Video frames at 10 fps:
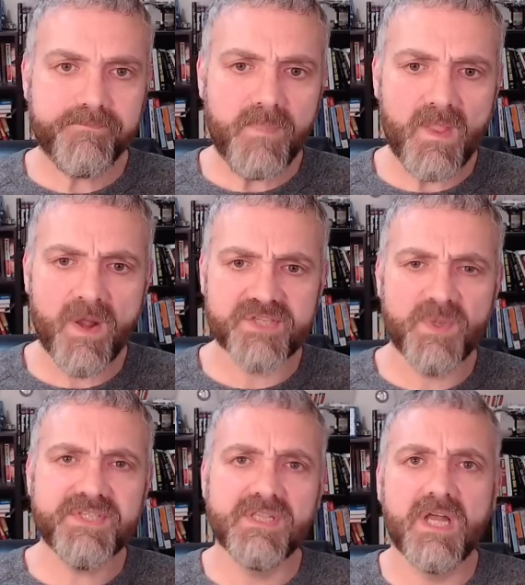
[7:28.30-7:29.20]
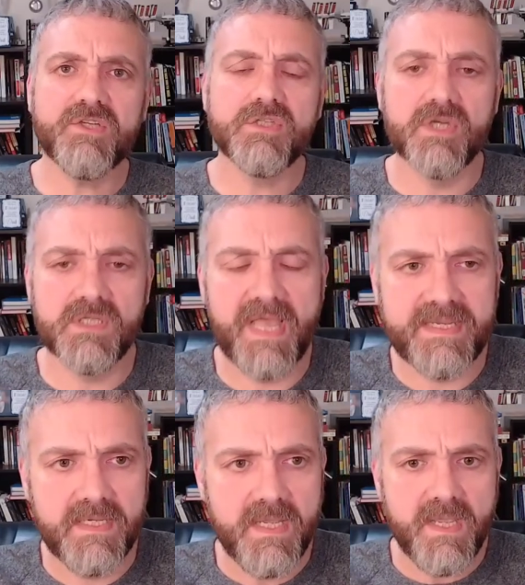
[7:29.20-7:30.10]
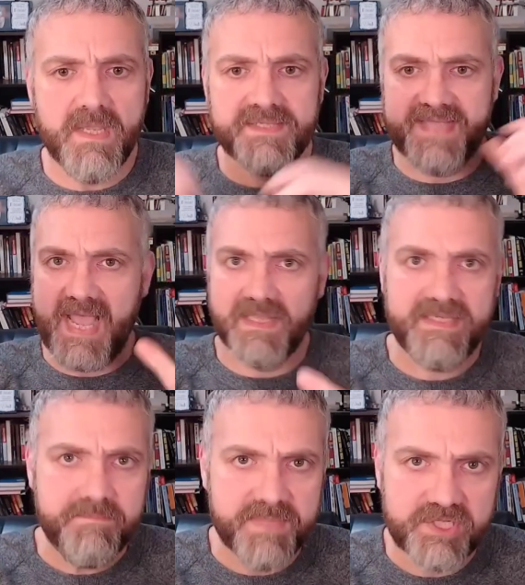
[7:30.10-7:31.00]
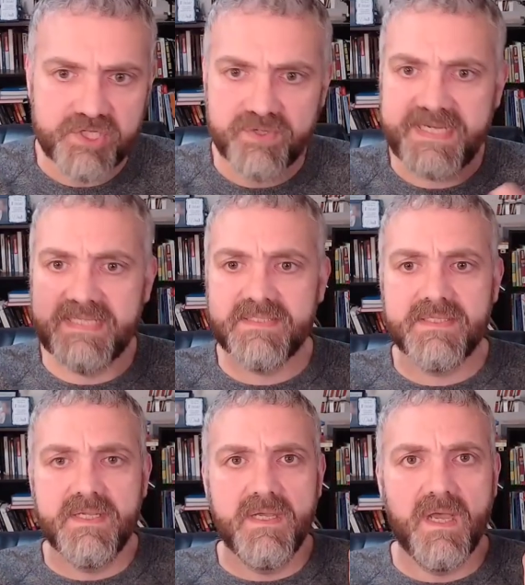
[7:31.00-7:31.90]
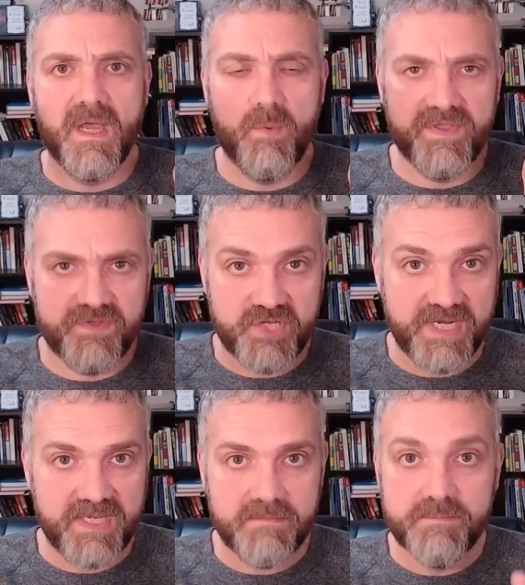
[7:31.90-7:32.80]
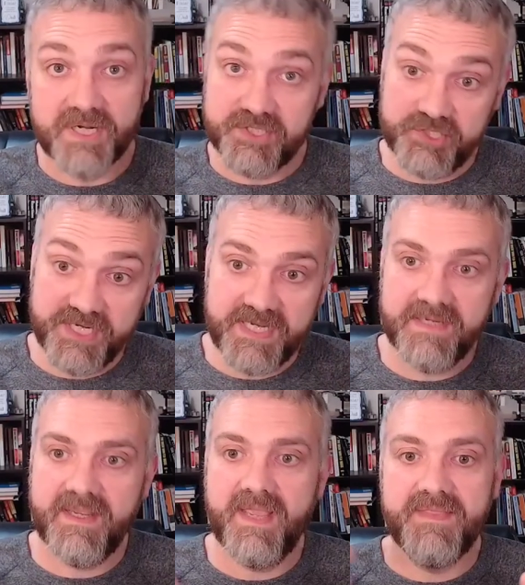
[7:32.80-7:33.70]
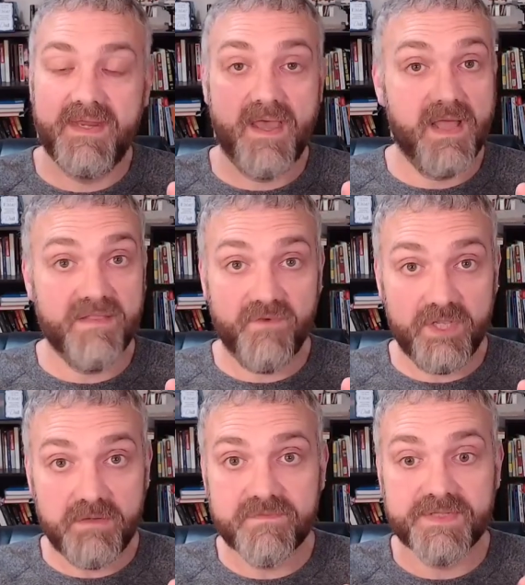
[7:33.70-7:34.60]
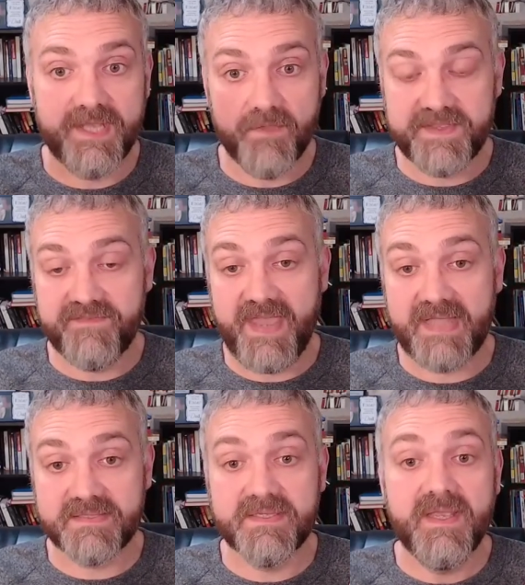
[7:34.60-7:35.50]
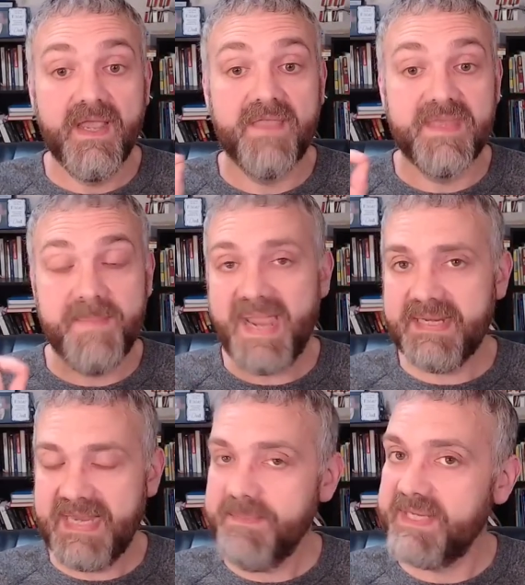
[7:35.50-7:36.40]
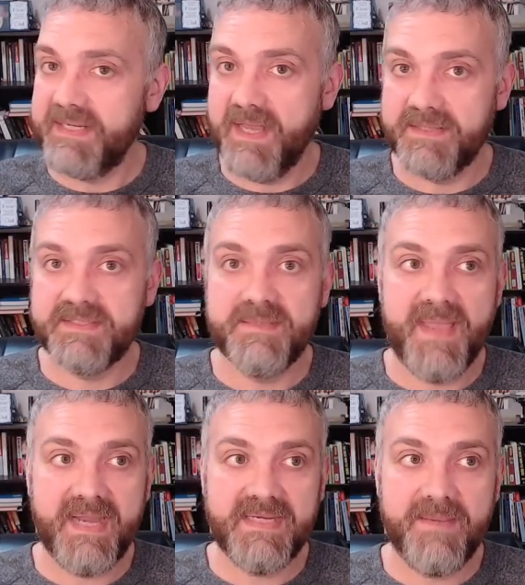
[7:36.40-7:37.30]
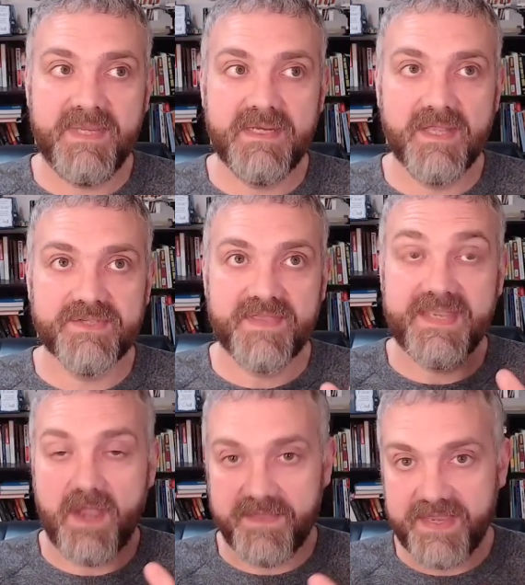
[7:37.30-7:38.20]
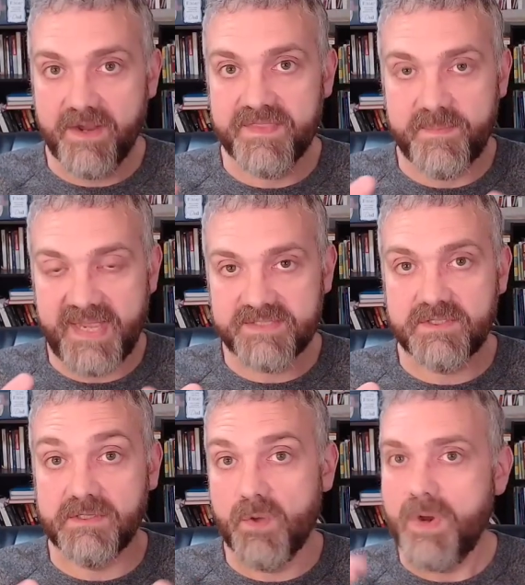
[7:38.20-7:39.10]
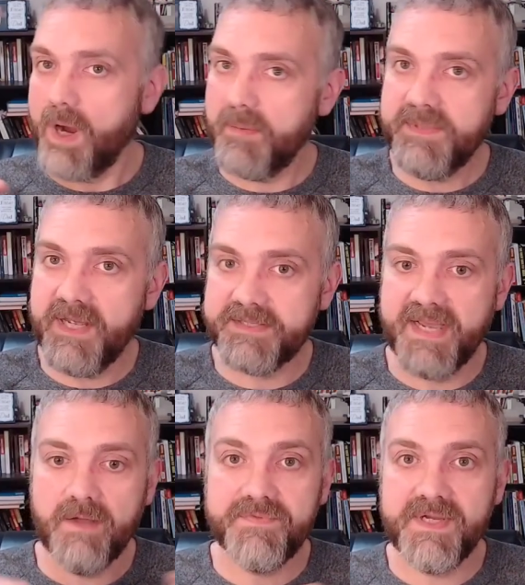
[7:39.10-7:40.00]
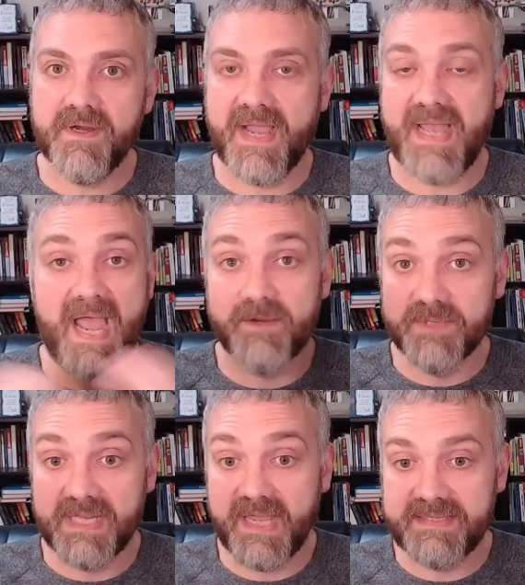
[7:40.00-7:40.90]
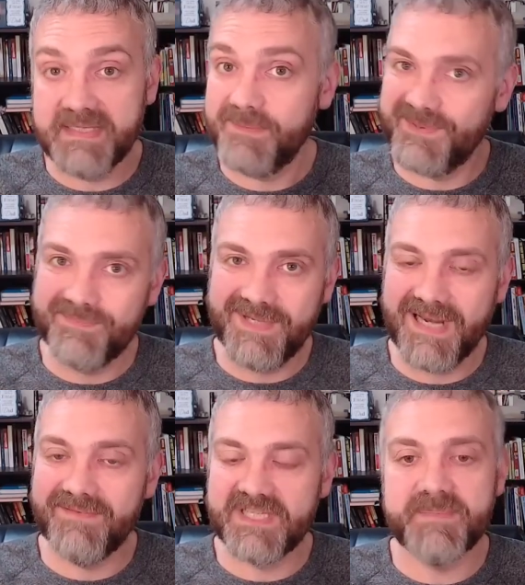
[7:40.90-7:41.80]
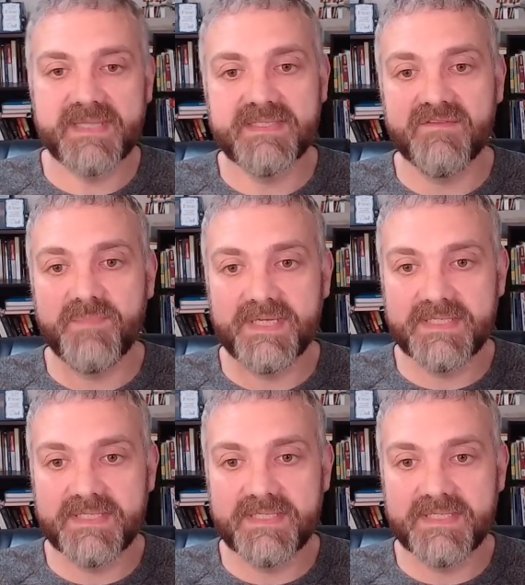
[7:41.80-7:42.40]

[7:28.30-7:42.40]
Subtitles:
All right, so what's a lunch look like? Salad, bunch of greens with chicken, bunch of chicken, and then olive oil for the healthy fats, and then macadamia nuts. See, macadamia nuts I think are the best low carb nut out there. I really like them. They're kind of expensive, but